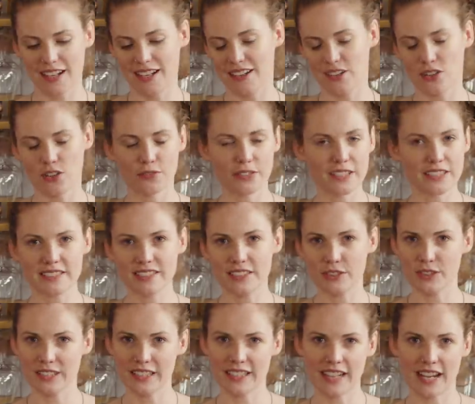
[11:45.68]

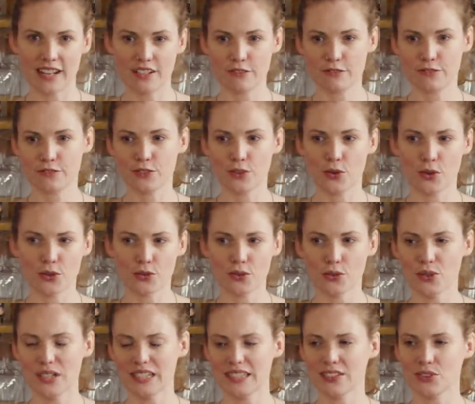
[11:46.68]
obviously really kind of
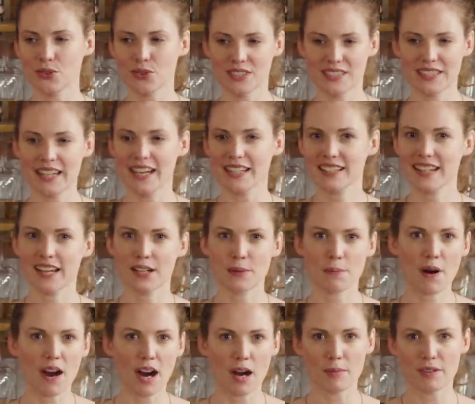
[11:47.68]
floral and those, yeah, kind
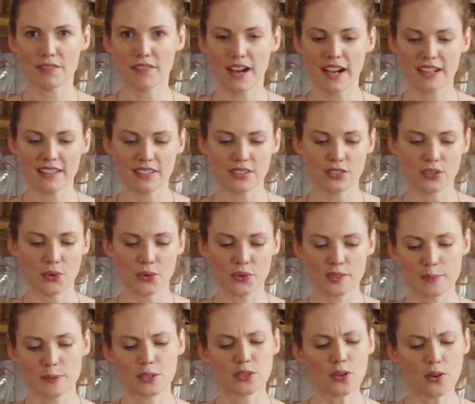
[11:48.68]
of parma violet
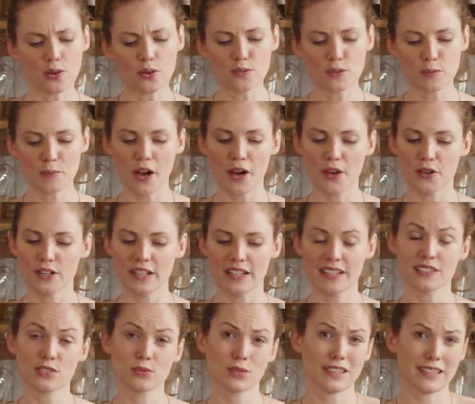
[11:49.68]
notes, but not overpowering.
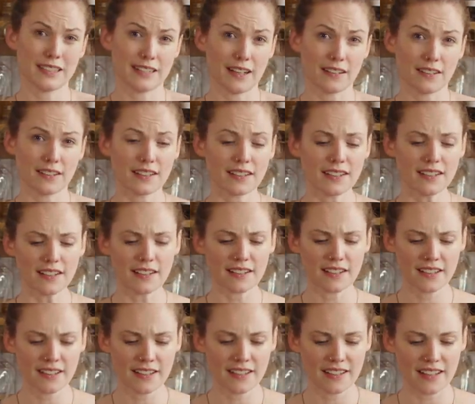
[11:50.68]
It's really
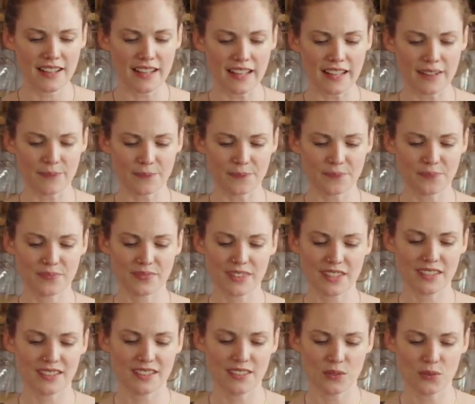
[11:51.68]
delicate,
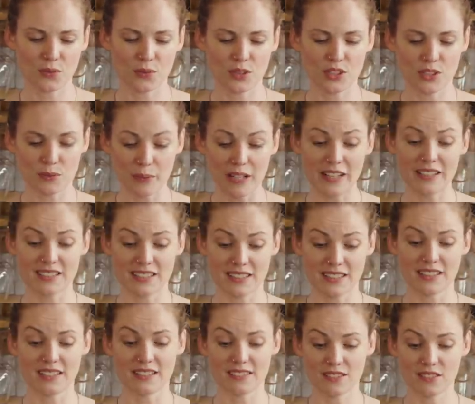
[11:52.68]
which makes
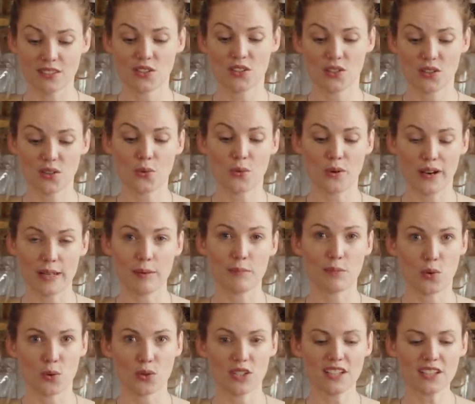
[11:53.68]
it quite
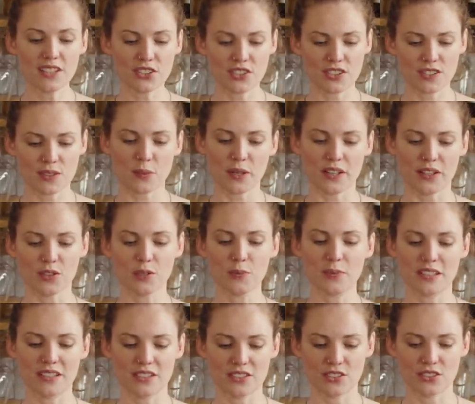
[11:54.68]
Moorish as well,
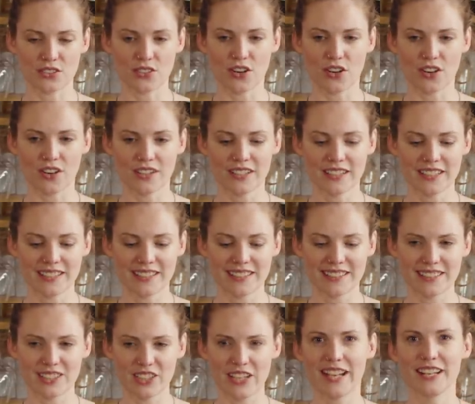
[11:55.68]
because you're not,
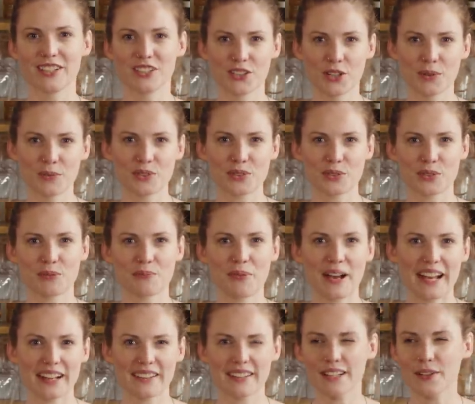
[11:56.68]
yeah, you're almost going
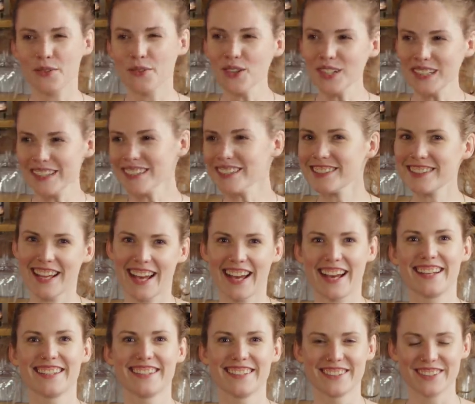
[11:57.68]
back like, what is
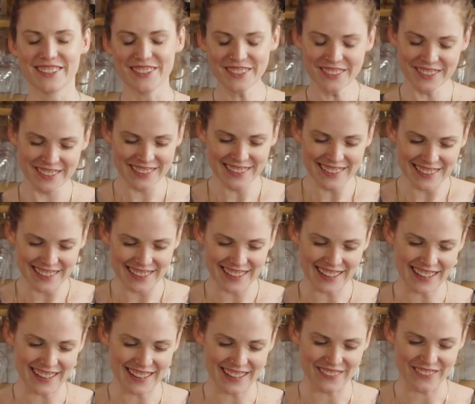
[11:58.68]
that, you know,
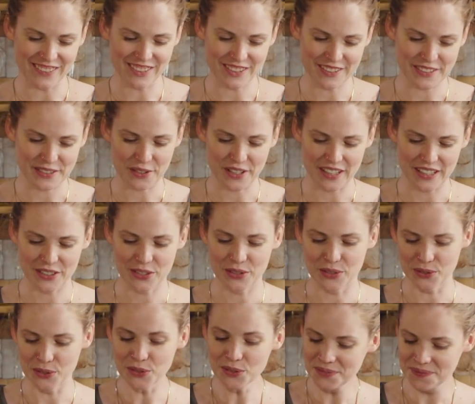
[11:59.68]
which is quite
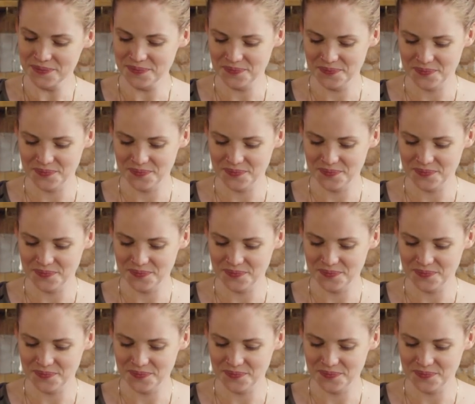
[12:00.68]
cool.